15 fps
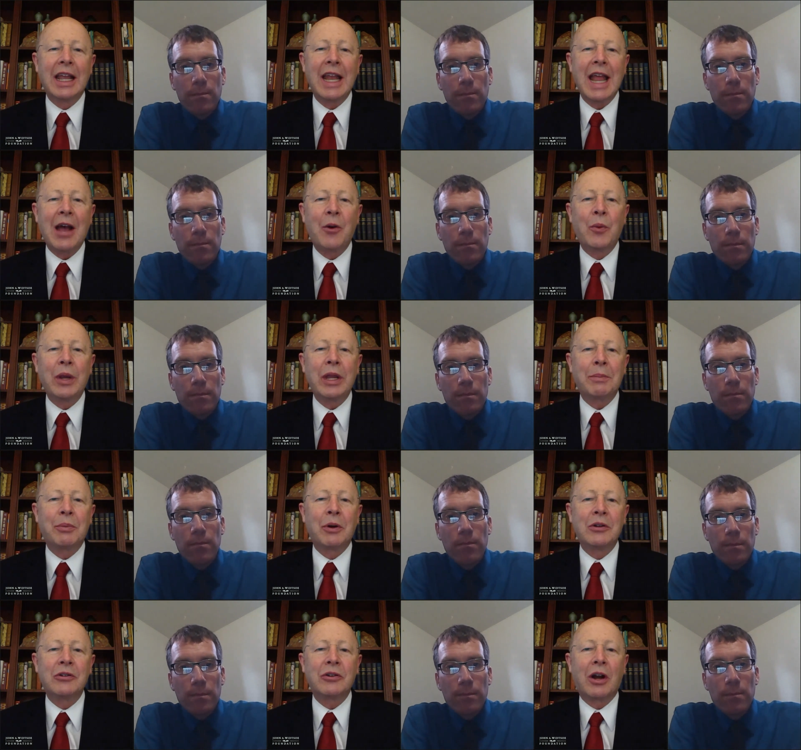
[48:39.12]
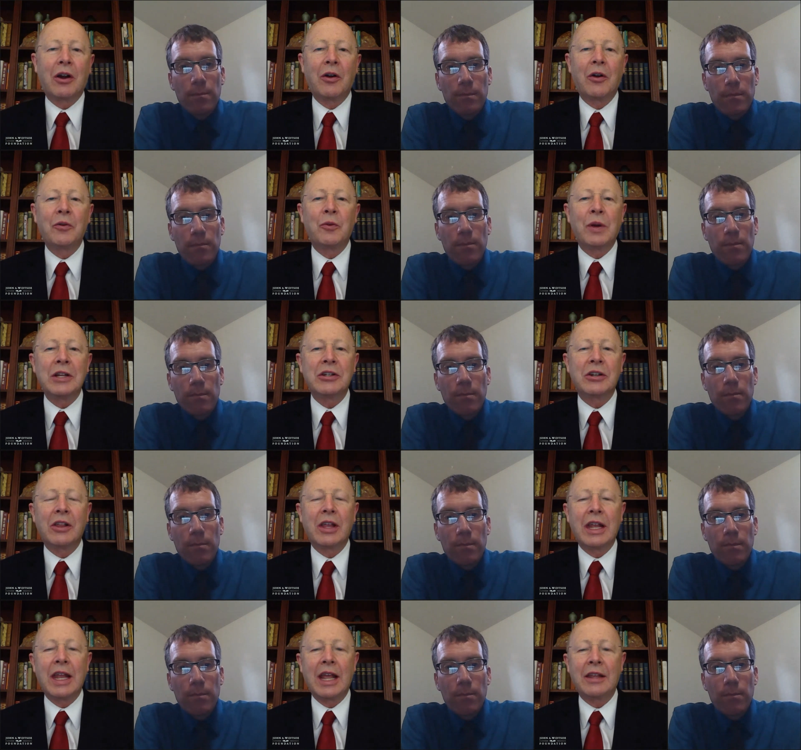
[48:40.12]
Speaker 1: and how we approach our own
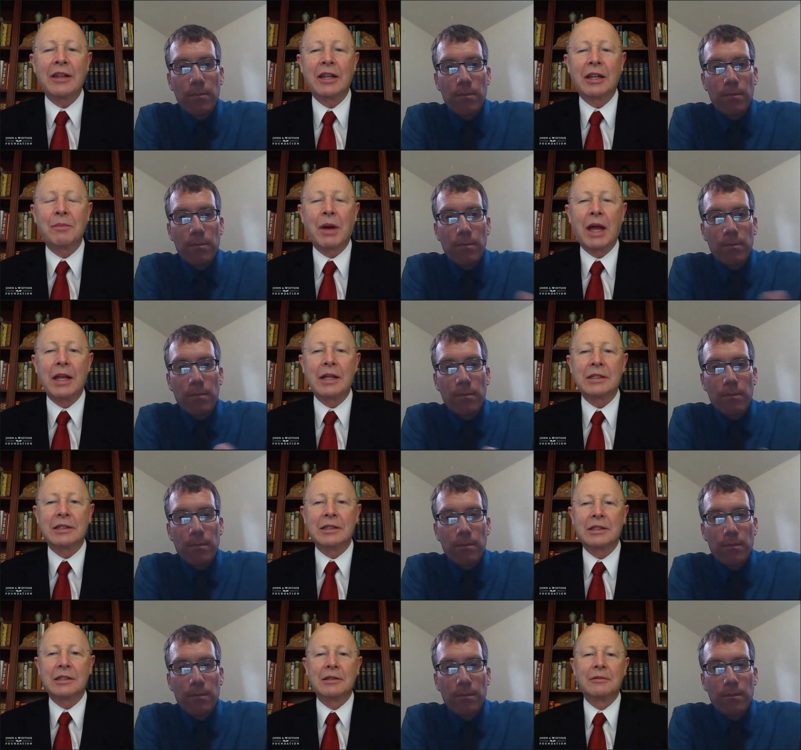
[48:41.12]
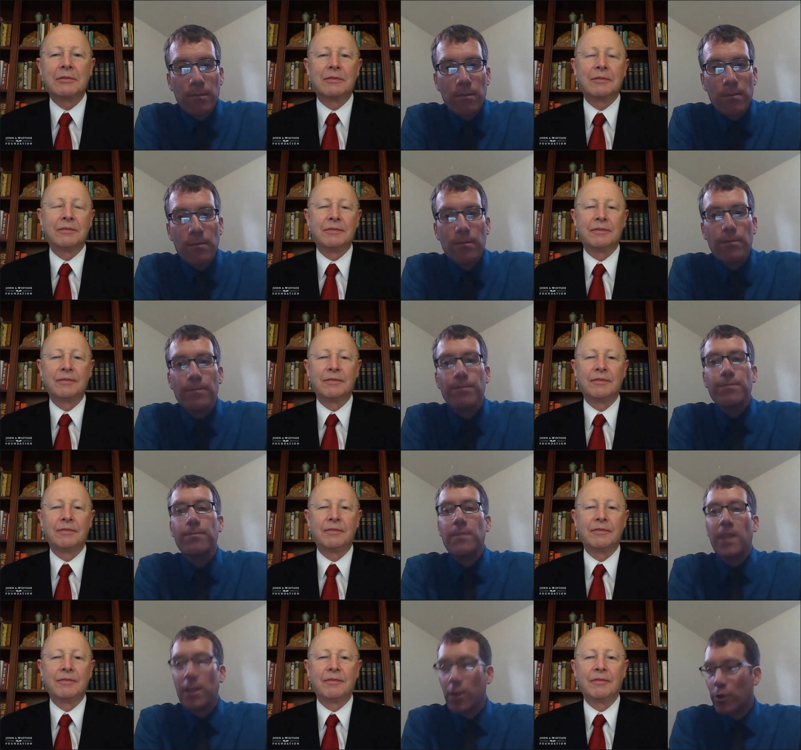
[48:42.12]
racial and ethnic biases?
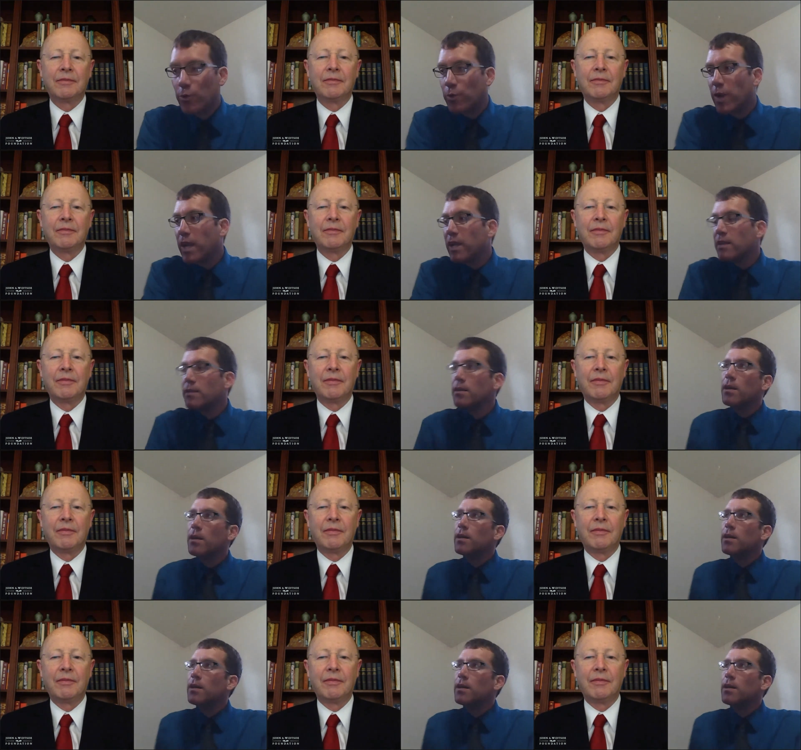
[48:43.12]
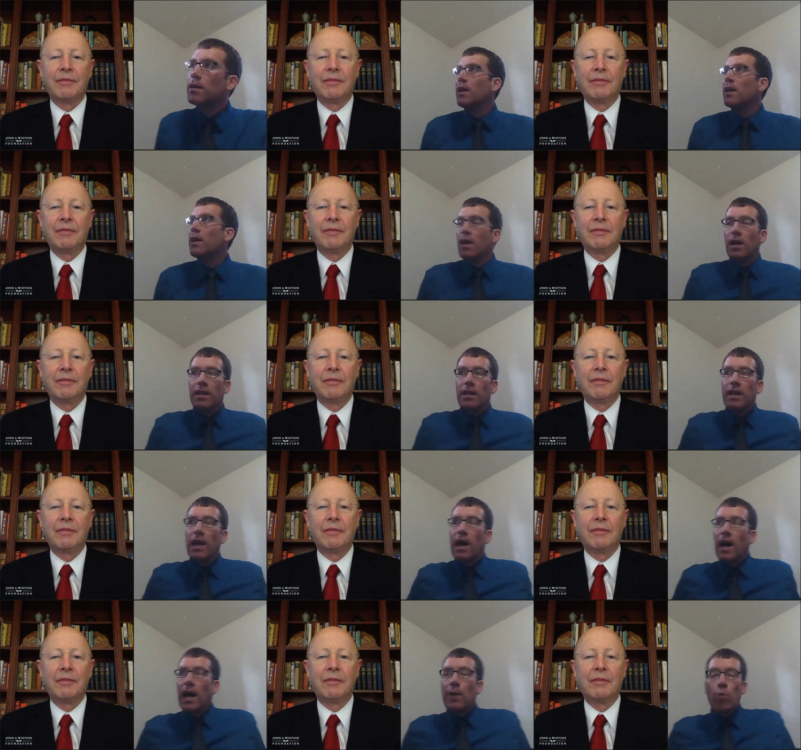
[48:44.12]
Great. Um,
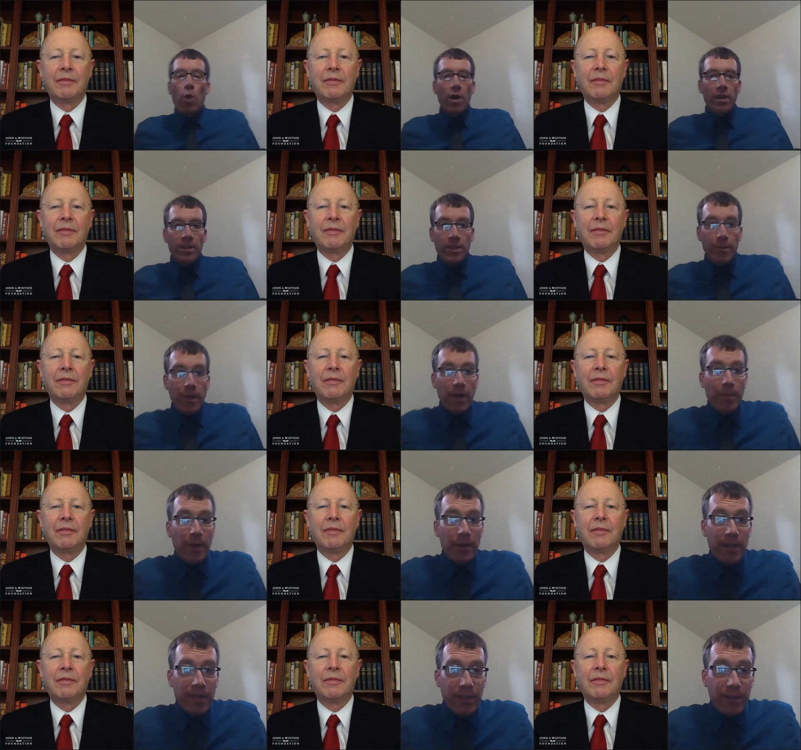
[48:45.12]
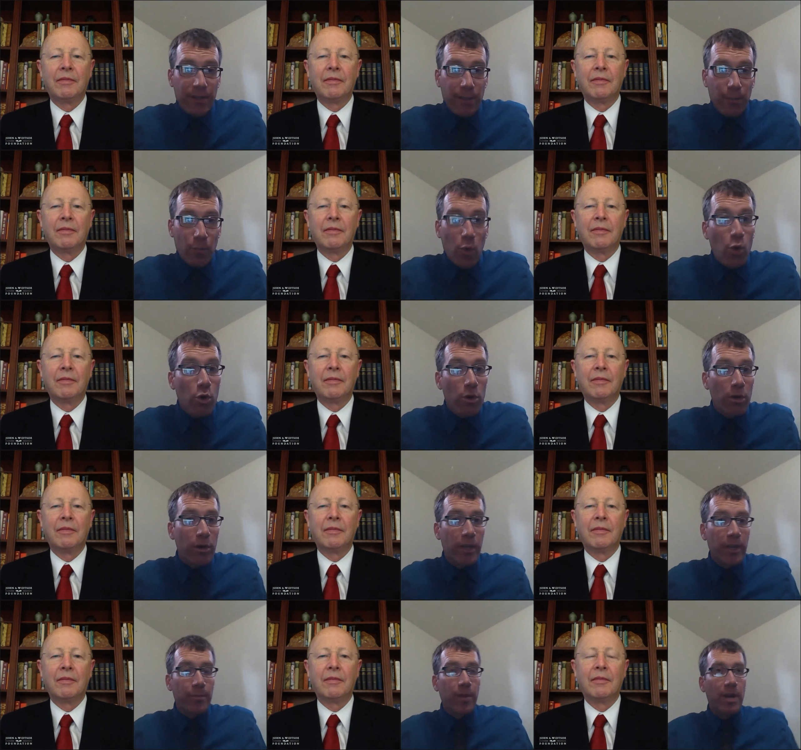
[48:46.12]
yeah,
Speaker 2: I wanted to write about this more
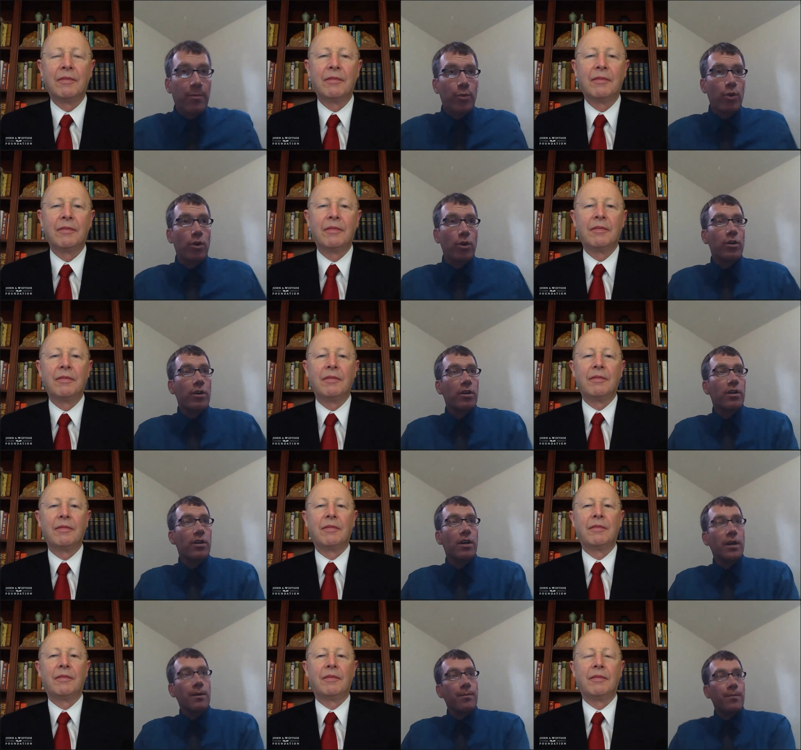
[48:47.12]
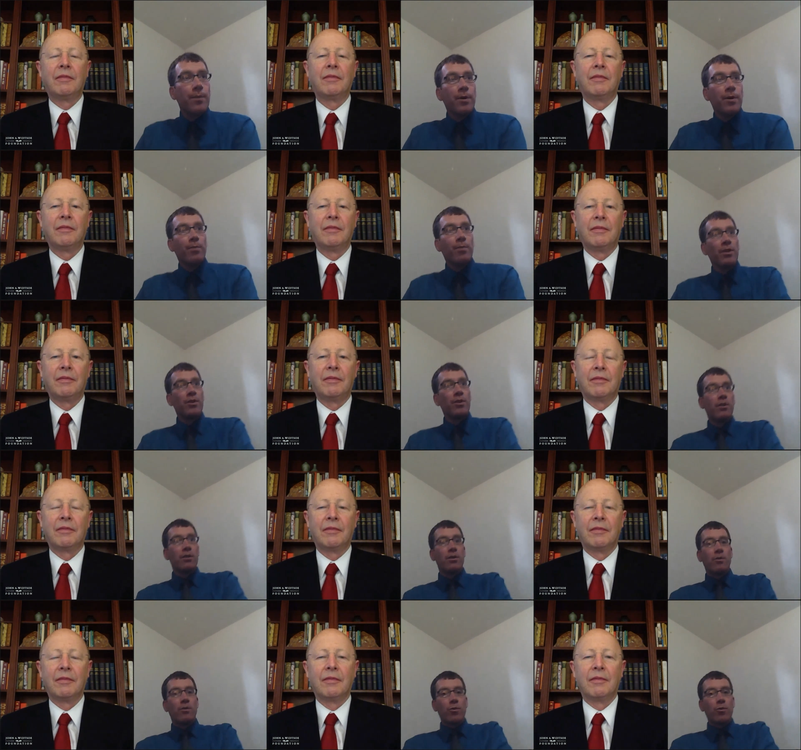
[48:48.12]
in my book, um, but
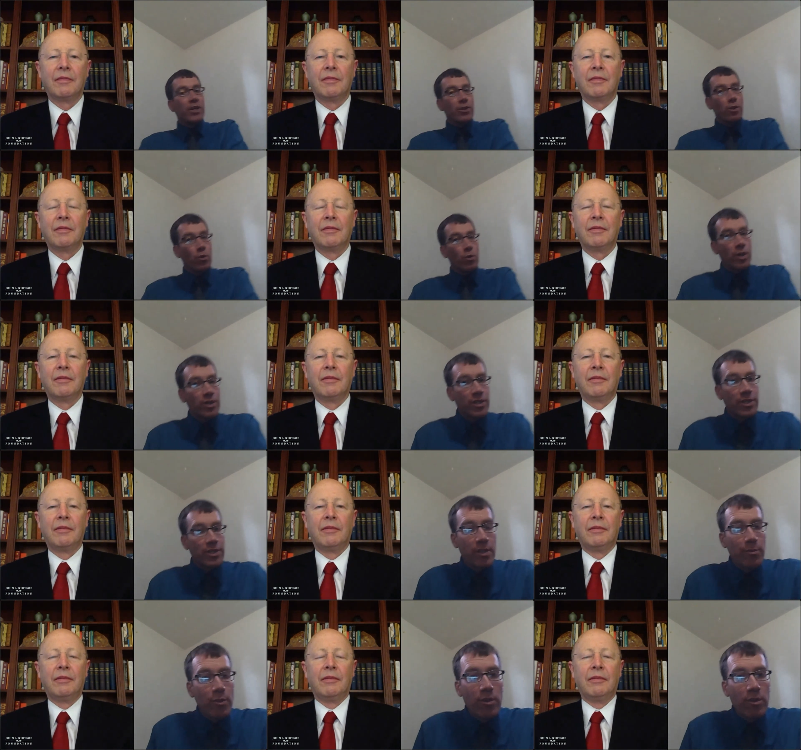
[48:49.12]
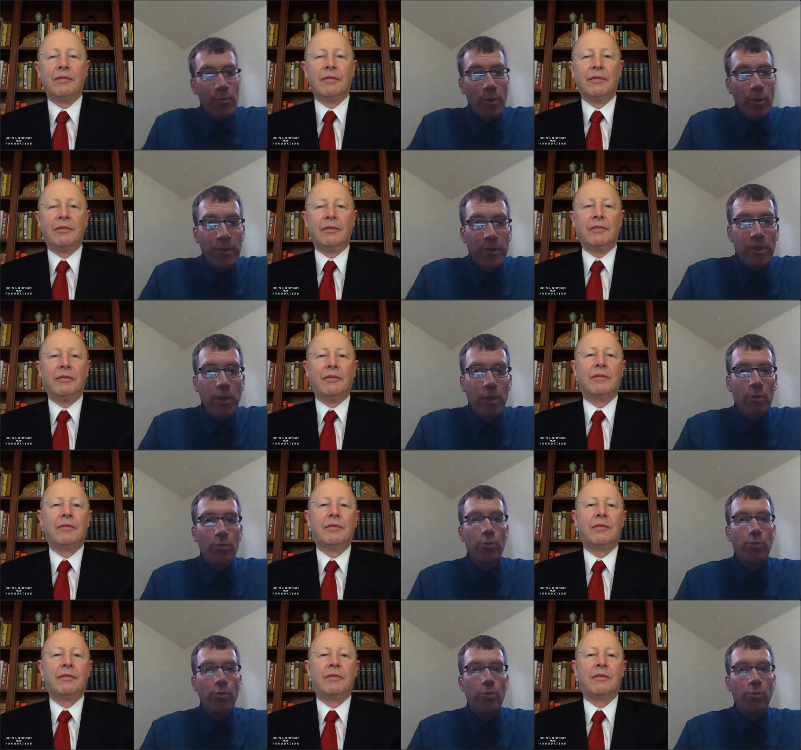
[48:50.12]
the racial questions in the Book of Mormon don't